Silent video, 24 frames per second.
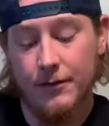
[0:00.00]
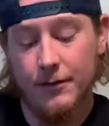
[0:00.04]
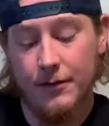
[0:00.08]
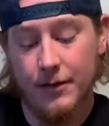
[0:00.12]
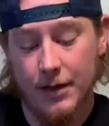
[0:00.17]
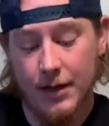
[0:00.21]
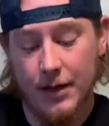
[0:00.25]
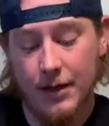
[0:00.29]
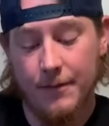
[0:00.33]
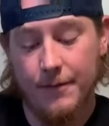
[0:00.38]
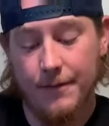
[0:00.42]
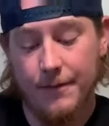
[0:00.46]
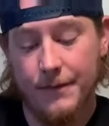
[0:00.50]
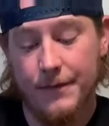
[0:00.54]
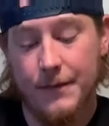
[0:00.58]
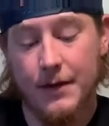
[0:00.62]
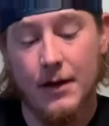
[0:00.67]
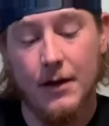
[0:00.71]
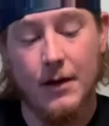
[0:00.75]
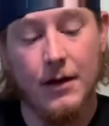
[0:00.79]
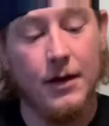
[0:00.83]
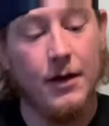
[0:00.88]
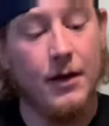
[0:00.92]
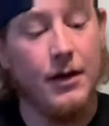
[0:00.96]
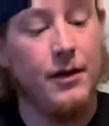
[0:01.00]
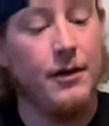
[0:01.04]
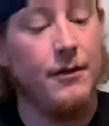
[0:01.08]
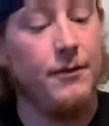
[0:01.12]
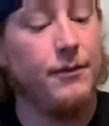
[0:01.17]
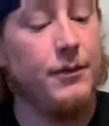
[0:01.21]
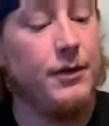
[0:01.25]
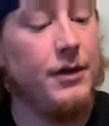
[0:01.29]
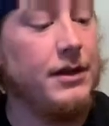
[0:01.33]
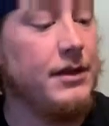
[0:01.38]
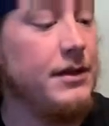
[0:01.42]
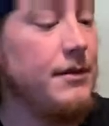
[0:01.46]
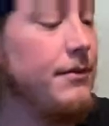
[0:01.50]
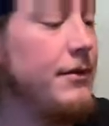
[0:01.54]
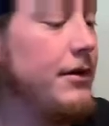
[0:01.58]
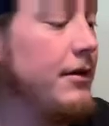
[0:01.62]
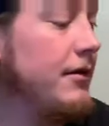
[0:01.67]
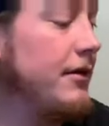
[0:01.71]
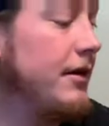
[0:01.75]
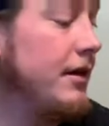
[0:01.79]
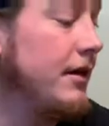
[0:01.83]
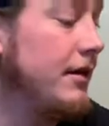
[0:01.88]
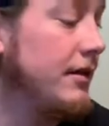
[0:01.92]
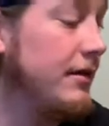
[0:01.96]
Too. Yeah, Books
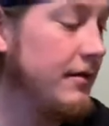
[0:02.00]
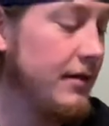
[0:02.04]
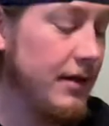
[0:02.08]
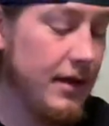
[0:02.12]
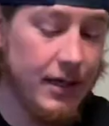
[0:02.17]
Million